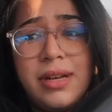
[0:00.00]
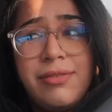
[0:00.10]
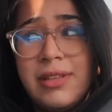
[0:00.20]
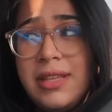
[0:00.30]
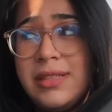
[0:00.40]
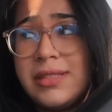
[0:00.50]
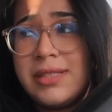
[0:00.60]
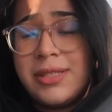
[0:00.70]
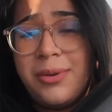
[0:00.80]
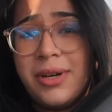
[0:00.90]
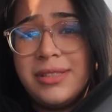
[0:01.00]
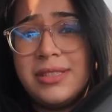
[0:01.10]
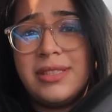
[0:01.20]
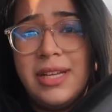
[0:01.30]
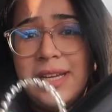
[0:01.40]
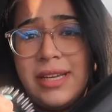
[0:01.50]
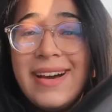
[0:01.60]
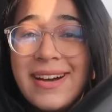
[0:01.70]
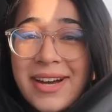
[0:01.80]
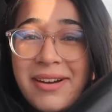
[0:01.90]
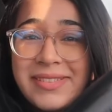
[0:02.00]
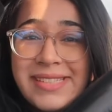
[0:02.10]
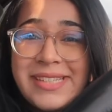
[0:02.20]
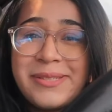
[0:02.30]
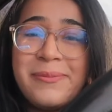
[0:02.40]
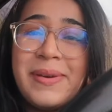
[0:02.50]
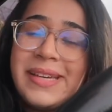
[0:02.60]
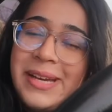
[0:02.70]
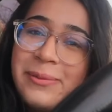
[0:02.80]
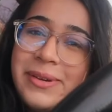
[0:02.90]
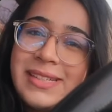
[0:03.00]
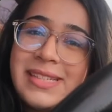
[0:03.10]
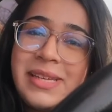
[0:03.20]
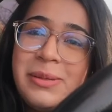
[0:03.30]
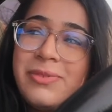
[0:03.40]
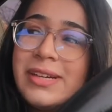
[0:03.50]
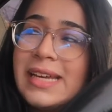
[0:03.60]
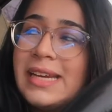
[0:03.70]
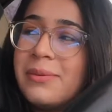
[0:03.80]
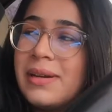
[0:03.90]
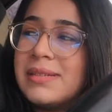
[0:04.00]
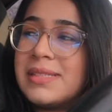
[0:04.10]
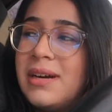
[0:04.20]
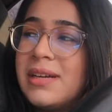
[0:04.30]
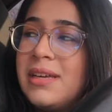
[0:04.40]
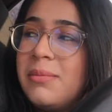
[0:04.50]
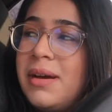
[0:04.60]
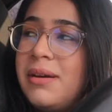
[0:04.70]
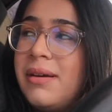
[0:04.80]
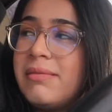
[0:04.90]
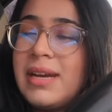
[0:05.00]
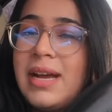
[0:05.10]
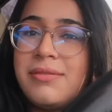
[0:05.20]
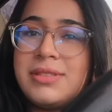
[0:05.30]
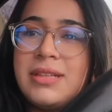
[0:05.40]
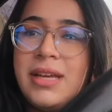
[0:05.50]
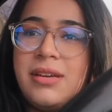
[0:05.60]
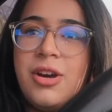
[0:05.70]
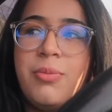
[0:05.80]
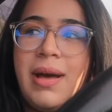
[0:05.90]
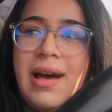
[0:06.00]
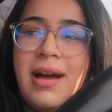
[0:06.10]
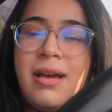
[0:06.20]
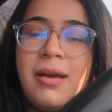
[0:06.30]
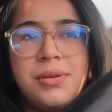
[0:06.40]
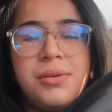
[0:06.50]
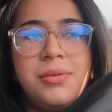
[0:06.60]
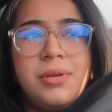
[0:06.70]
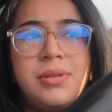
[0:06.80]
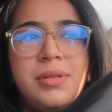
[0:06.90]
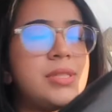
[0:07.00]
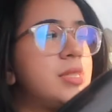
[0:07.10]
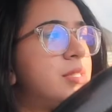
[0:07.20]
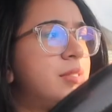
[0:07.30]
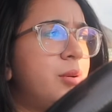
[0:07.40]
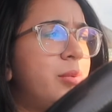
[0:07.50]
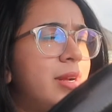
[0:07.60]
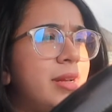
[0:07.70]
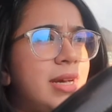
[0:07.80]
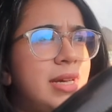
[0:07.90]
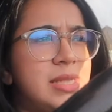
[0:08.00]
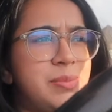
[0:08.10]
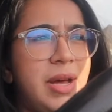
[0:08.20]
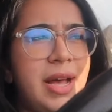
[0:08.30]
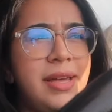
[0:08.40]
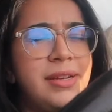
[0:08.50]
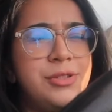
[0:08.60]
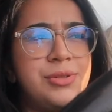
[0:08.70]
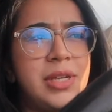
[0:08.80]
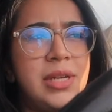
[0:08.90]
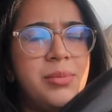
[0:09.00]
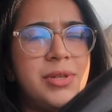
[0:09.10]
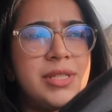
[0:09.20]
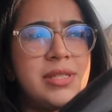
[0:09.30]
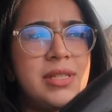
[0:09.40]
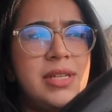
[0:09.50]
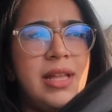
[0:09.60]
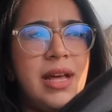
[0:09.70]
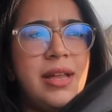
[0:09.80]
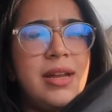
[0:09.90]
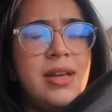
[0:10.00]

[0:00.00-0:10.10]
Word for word: I feel like this is so hard to like a conversation with my camera because I keep forgetting what I was talking about and then I have to like go back. So this is so weird guys, but I had a dream recently that